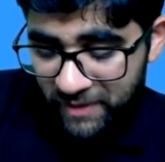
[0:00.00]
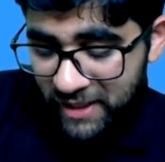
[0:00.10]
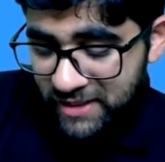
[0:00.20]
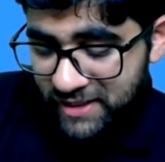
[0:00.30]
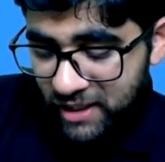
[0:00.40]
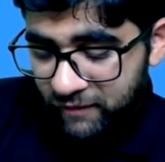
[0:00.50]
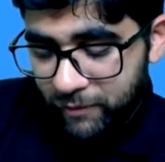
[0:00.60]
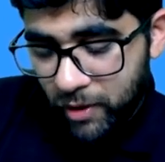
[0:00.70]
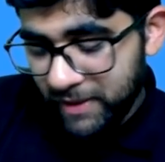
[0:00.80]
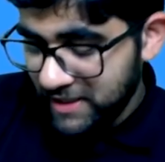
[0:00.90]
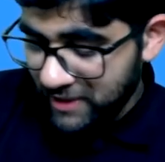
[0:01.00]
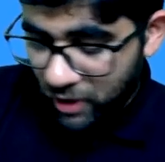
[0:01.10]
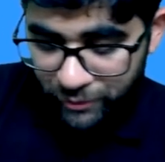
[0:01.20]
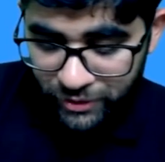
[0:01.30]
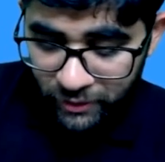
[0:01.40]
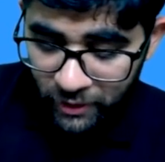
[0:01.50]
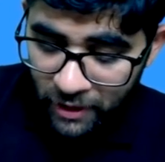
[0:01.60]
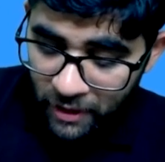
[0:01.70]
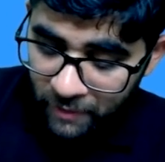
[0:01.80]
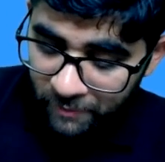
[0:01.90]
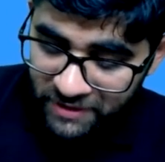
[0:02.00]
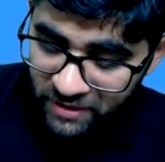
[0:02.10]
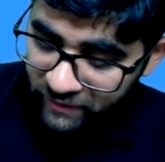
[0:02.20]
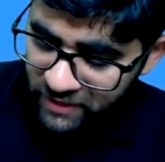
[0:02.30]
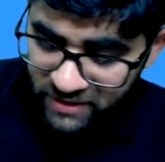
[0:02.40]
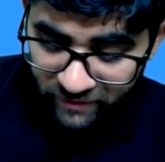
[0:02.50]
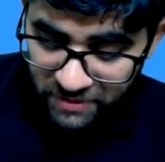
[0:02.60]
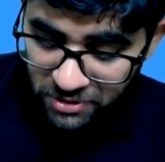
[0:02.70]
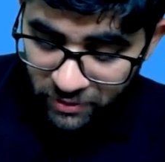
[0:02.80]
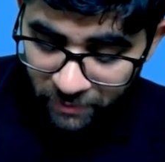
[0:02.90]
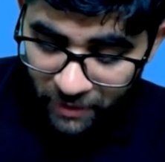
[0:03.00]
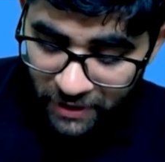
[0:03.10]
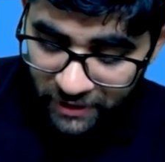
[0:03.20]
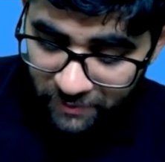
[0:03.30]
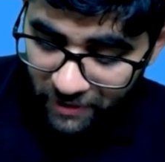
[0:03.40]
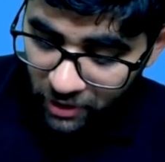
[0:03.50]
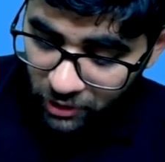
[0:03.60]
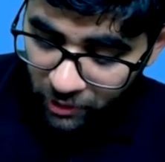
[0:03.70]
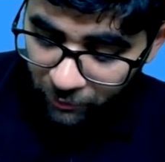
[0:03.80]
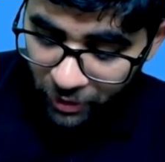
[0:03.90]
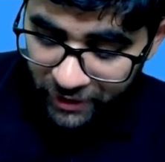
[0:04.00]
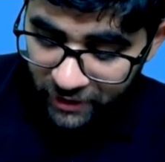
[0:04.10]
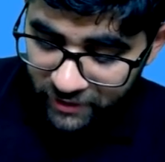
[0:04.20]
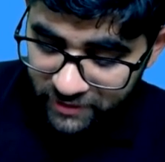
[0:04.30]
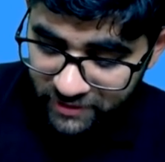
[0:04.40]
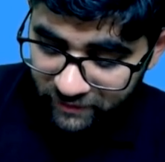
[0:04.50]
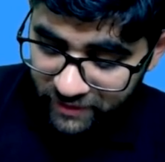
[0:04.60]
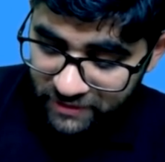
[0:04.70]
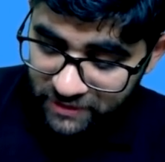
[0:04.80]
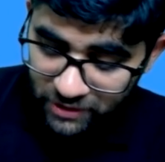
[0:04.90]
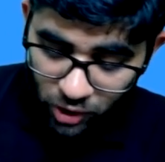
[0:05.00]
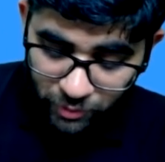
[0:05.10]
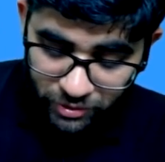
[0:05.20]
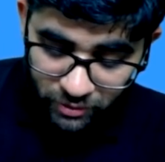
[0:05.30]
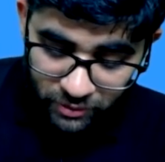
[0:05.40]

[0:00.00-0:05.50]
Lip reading: and sale of property is an option. By serving summons on the party, by appointing a receiver, this is an option.